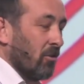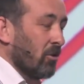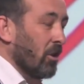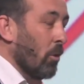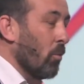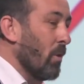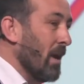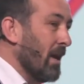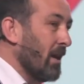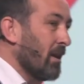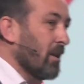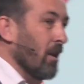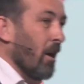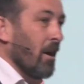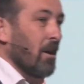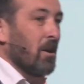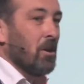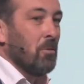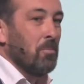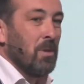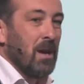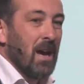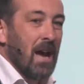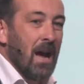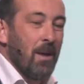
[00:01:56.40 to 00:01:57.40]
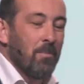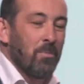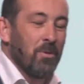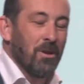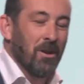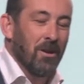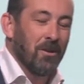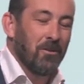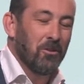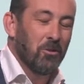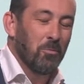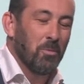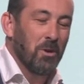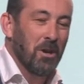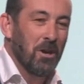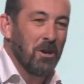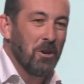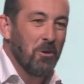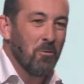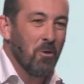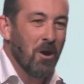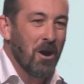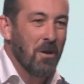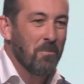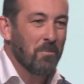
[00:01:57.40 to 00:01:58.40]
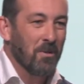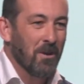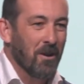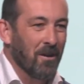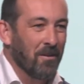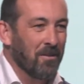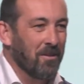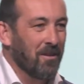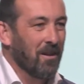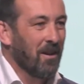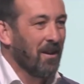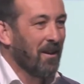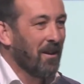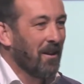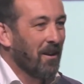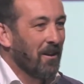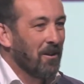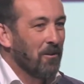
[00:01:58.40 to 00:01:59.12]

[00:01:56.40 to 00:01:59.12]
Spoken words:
So I couldn't be happier to be at UiPath.